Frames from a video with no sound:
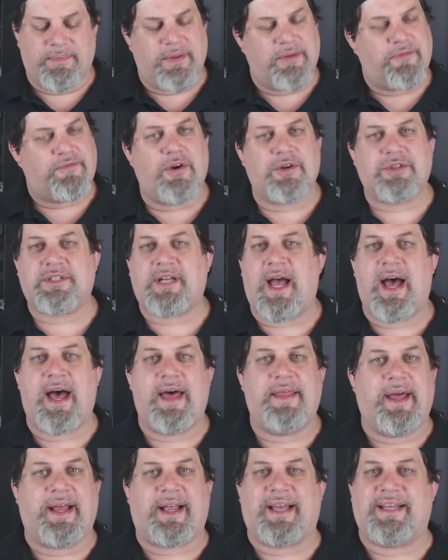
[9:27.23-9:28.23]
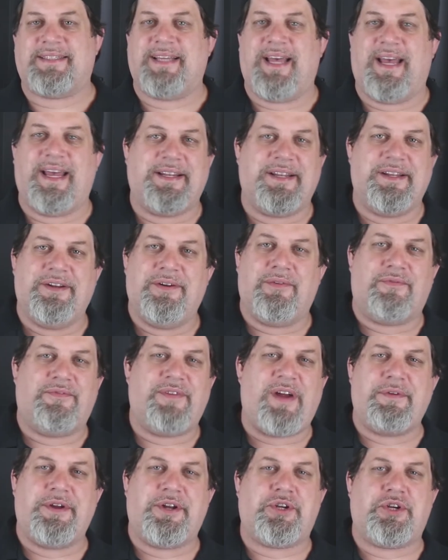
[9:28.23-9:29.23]
First con, like I said,
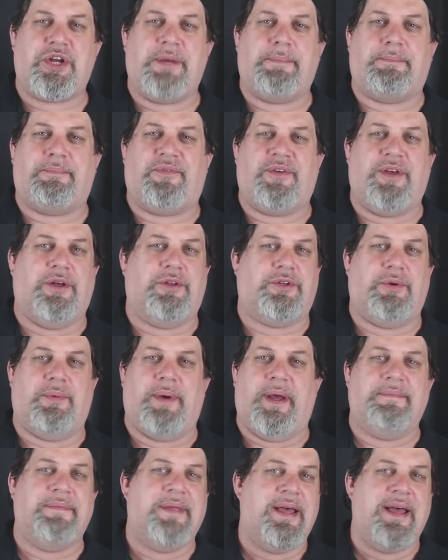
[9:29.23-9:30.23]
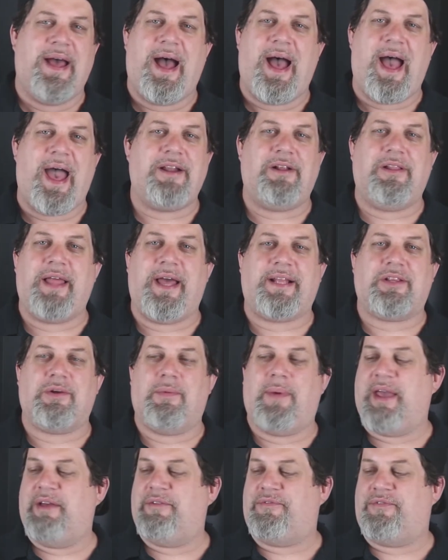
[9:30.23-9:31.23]
very cheap feel to it. I don't like the
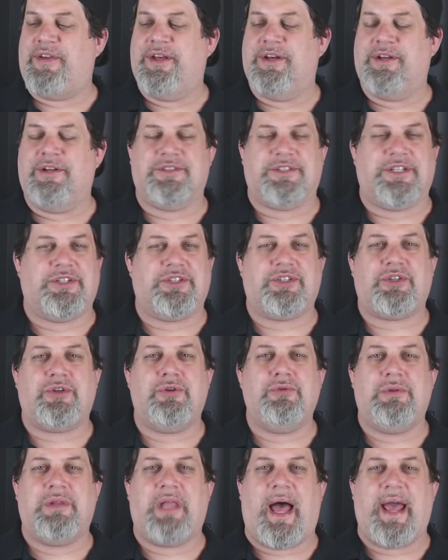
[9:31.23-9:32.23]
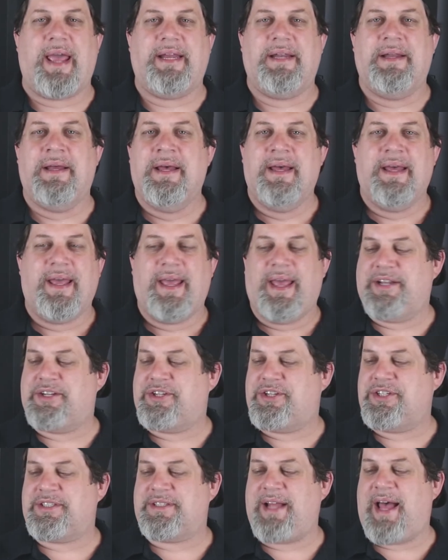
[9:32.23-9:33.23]
way it feels. It's too light.
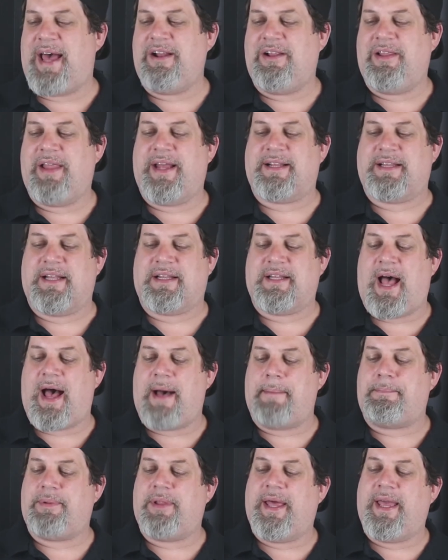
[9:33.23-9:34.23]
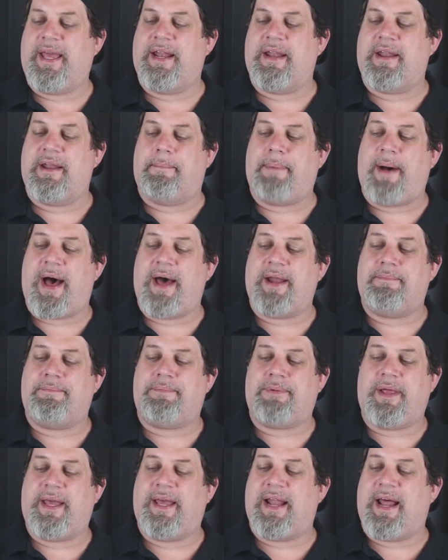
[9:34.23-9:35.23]
It's just, I don't like the top plate and the bottom
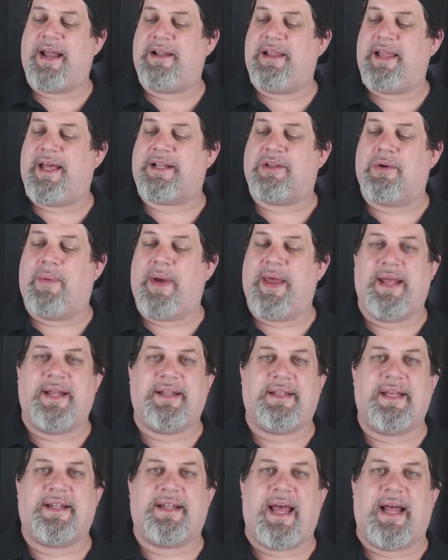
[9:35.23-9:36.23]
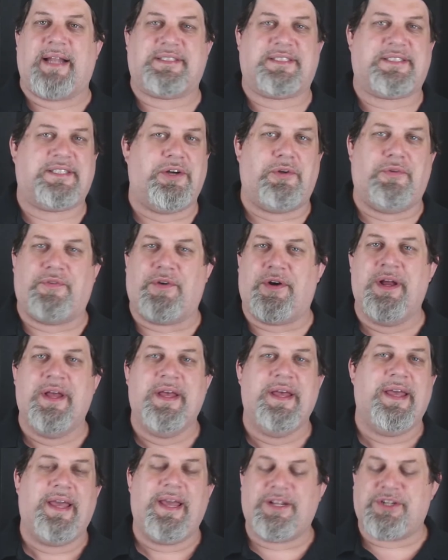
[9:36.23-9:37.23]
plate. I don't like the way they did that silver.
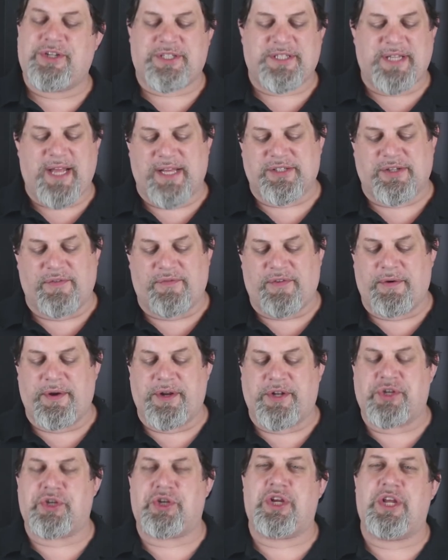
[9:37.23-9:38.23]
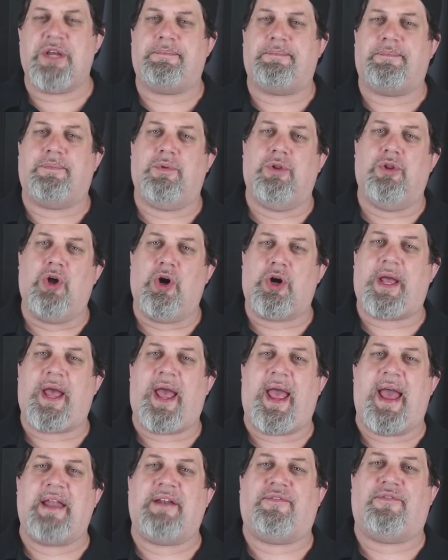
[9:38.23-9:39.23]
It just has a very cheap look
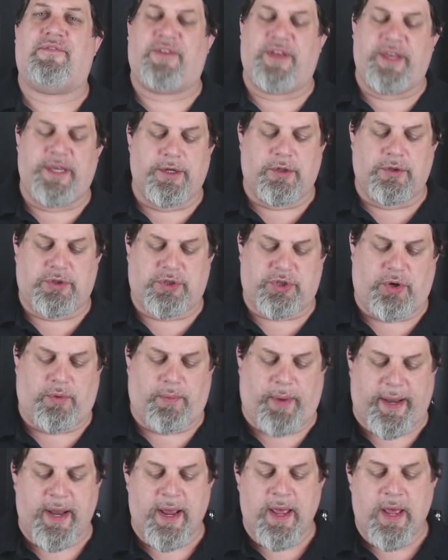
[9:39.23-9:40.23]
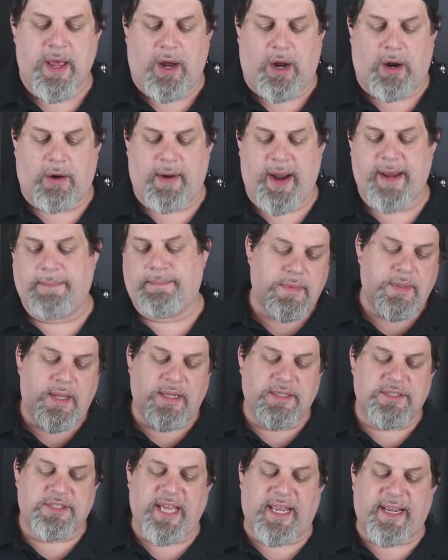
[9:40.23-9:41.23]
and feel to it, all right?
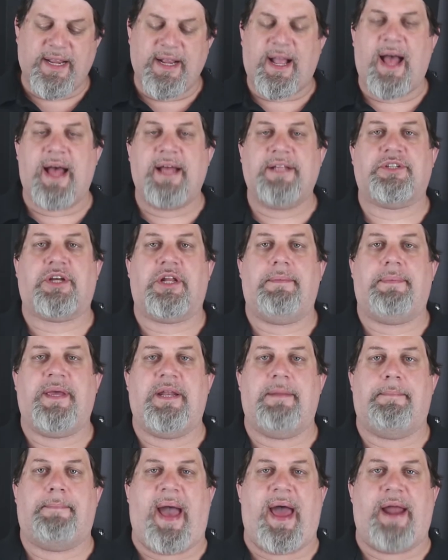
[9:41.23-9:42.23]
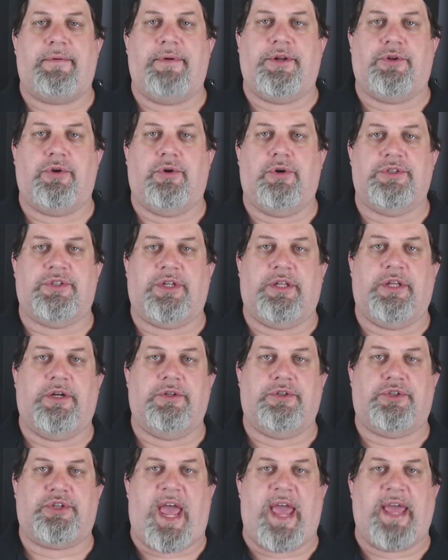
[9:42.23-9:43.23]
Second con is going to be the battery door is a
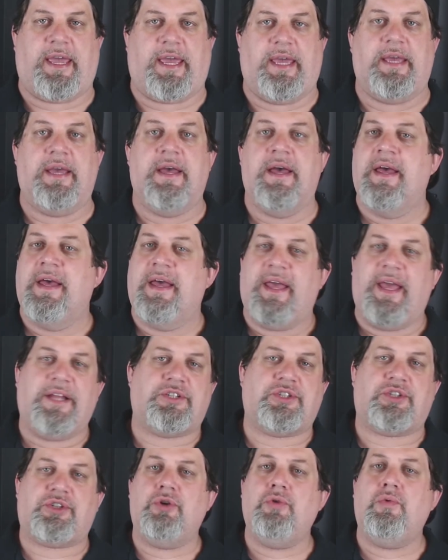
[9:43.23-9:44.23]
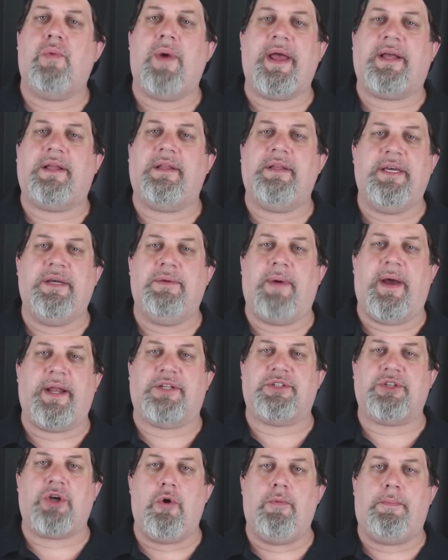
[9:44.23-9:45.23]
little janky. It's too wiggly when
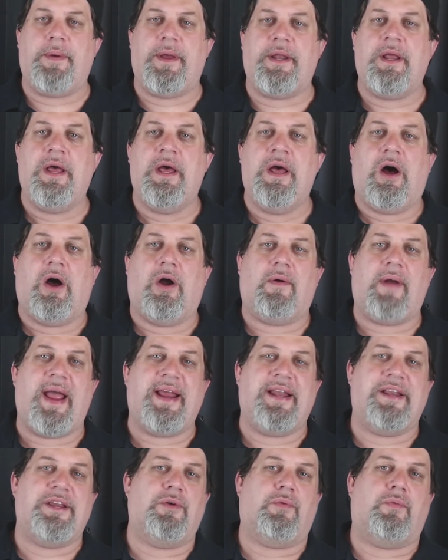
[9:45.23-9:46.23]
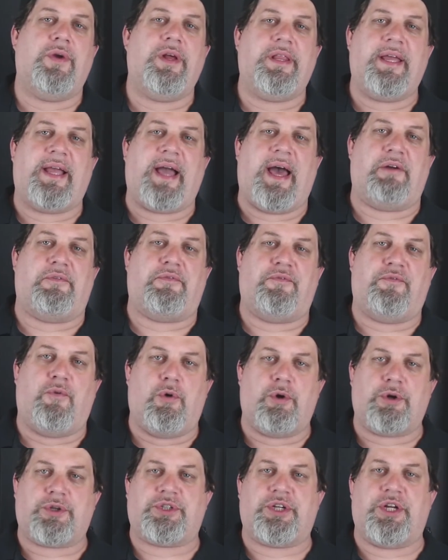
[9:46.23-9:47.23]
it's open, all right, and you really got to
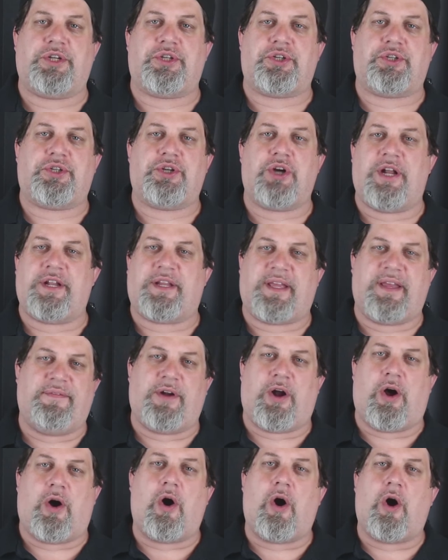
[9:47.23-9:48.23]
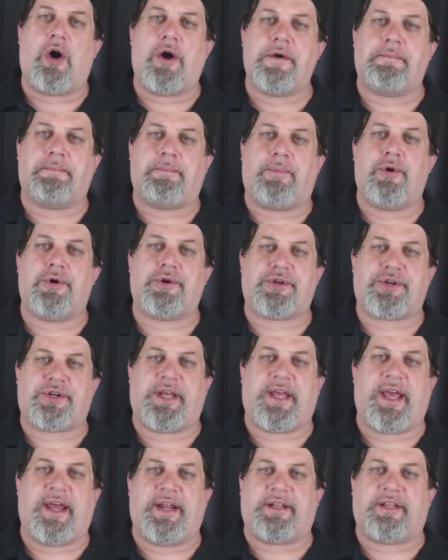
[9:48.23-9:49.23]
force it shut, give it a hard push
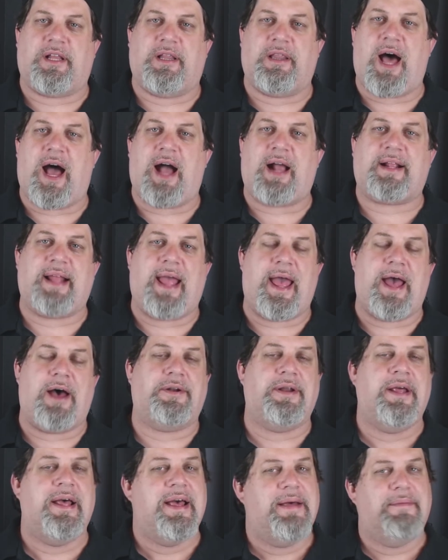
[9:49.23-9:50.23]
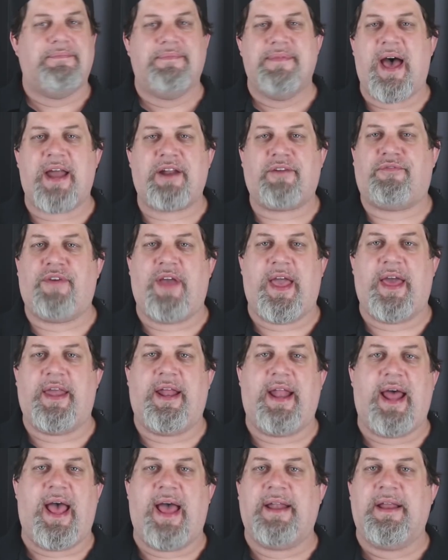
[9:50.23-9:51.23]
to get it to lock down. Not a fan
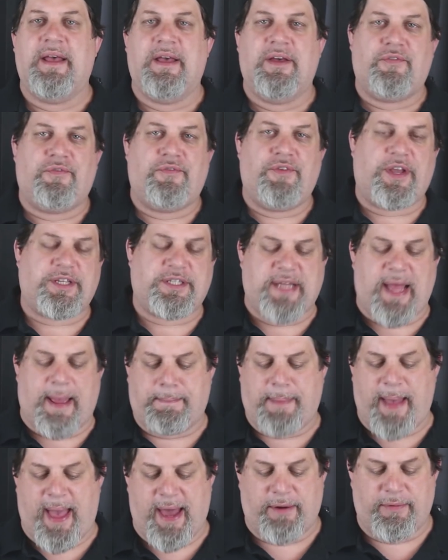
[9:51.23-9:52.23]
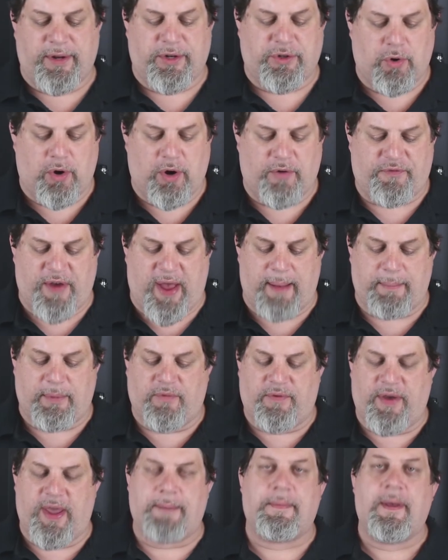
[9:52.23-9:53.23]
of that. Fix that battery door,
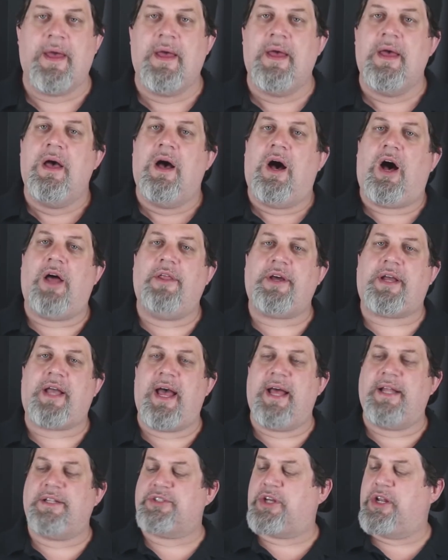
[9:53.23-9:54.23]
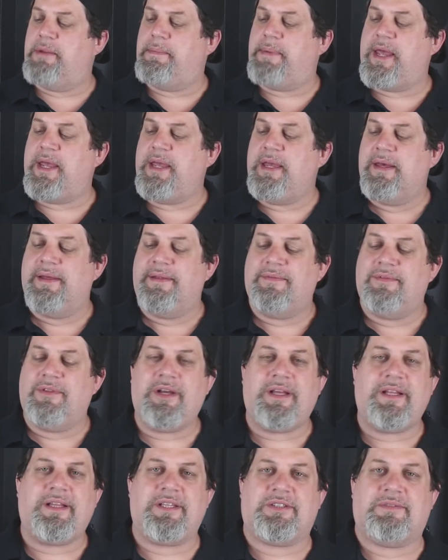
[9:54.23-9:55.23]
Famovape. Other con is going to be,
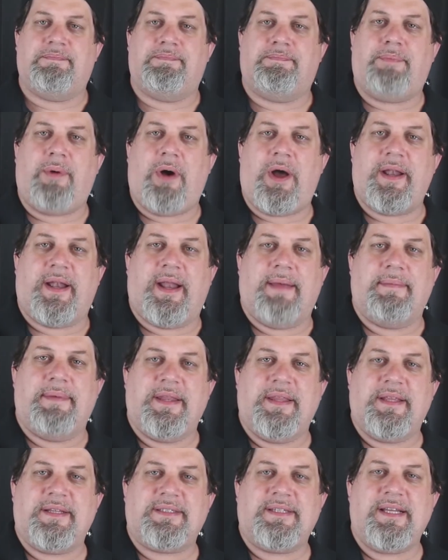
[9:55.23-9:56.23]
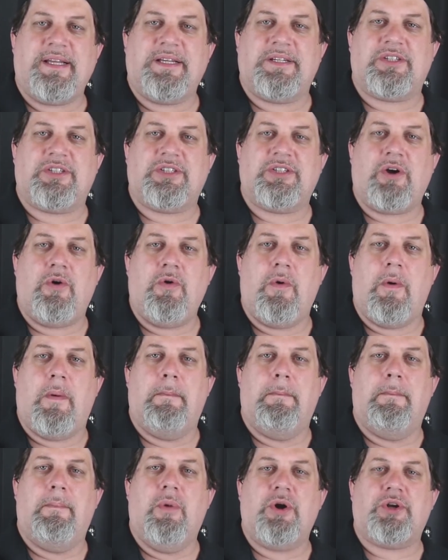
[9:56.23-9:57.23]
look at this button. I mean, this thing is so
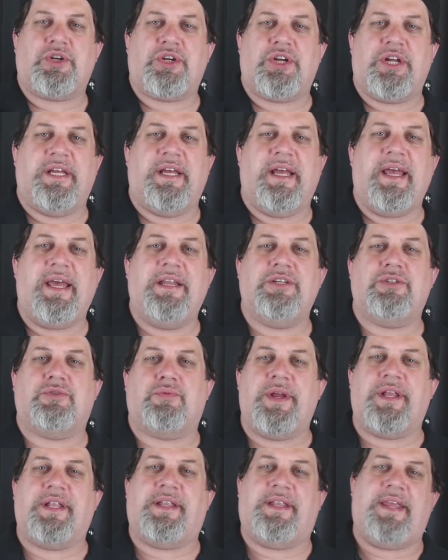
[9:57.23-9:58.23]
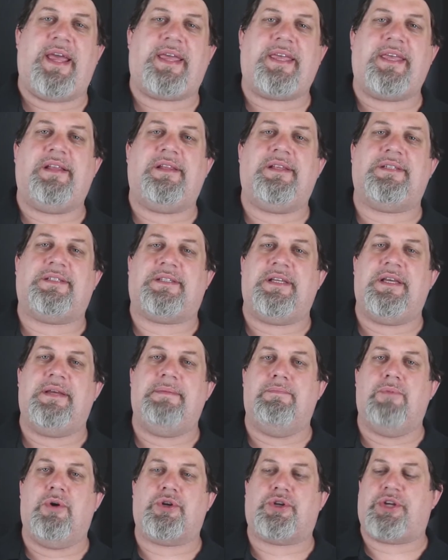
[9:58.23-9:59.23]
mushy. It is ridiculously
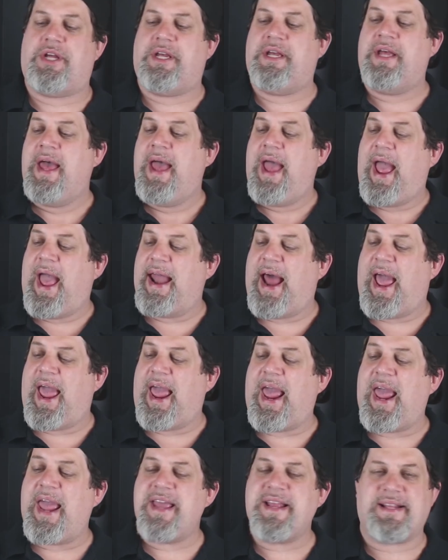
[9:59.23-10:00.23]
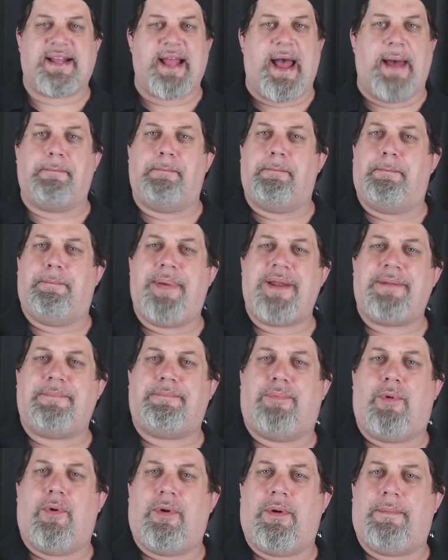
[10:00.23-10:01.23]
mushy, and I hate that
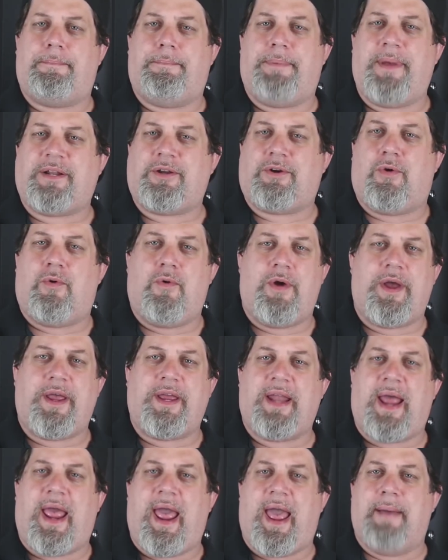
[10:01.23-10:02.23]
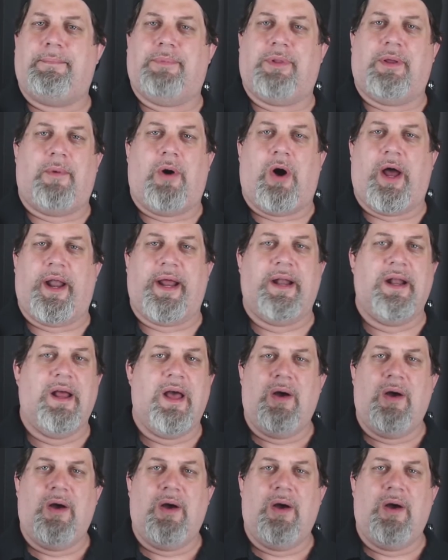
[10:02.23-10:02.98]
Bitcoin emblem on it.